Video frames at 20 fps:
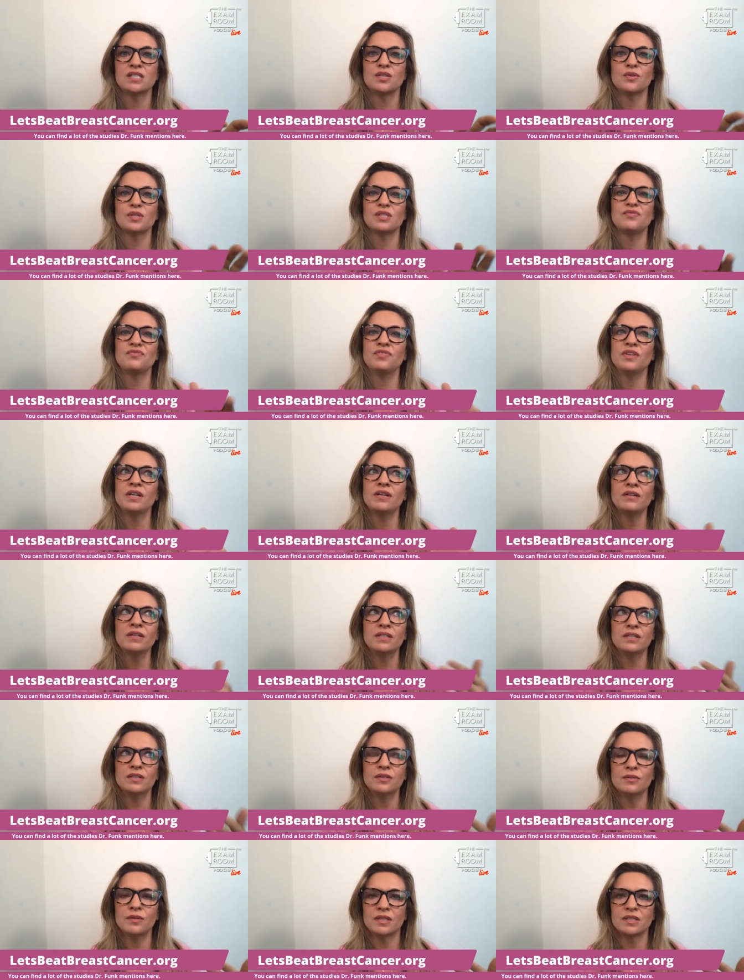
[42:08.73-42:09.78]
So it's very
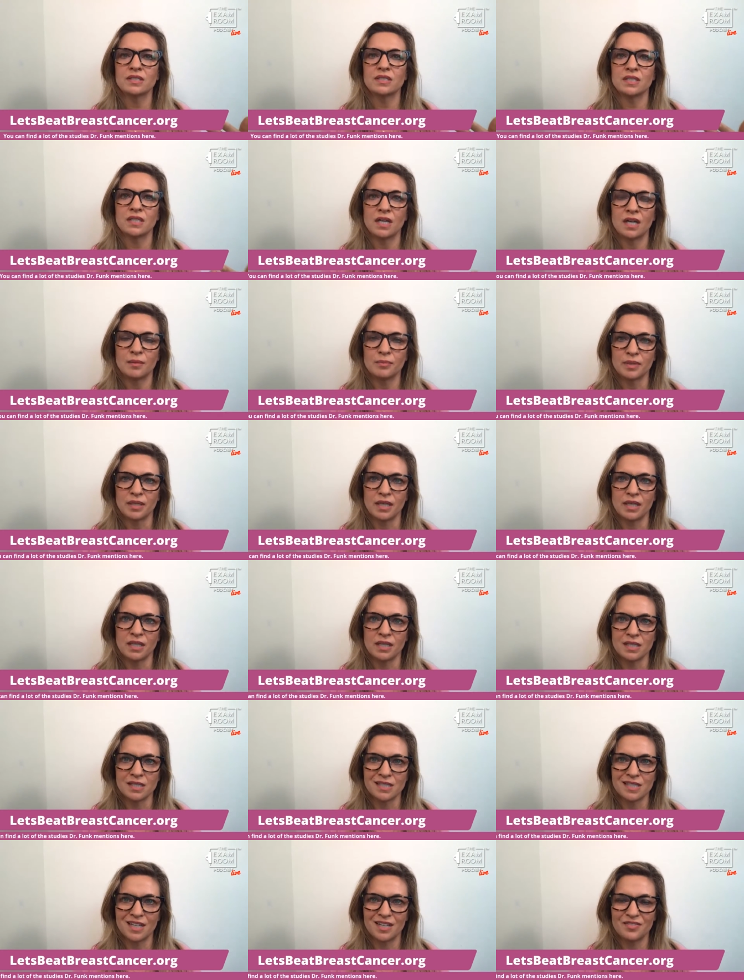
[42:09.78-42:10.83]
nuanced and complicated,
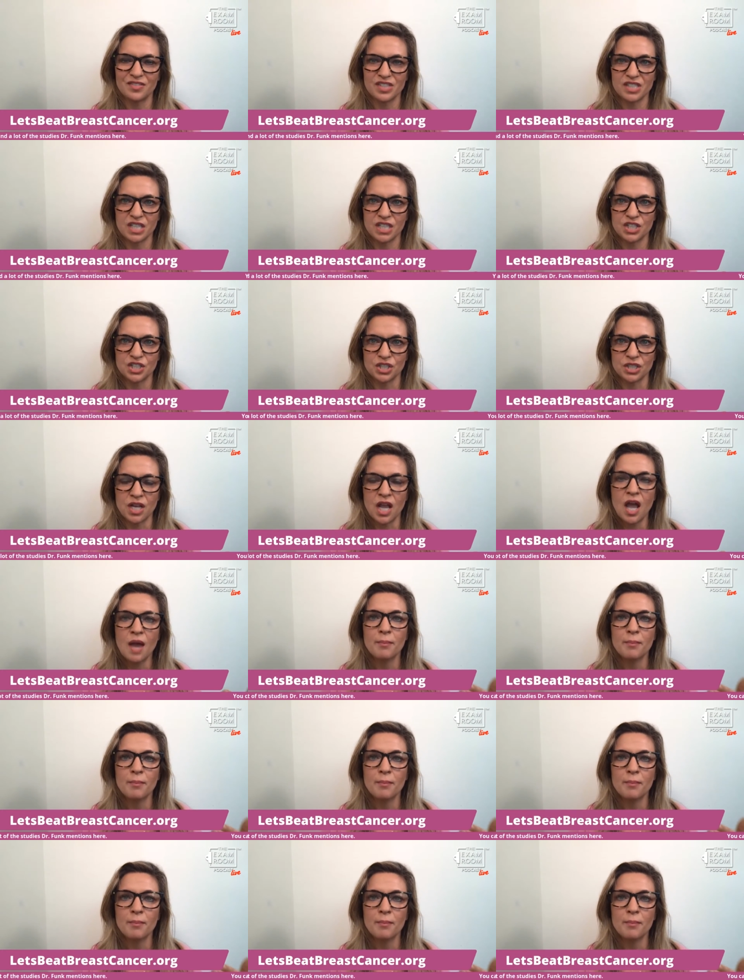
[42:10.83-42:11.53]
this conversation.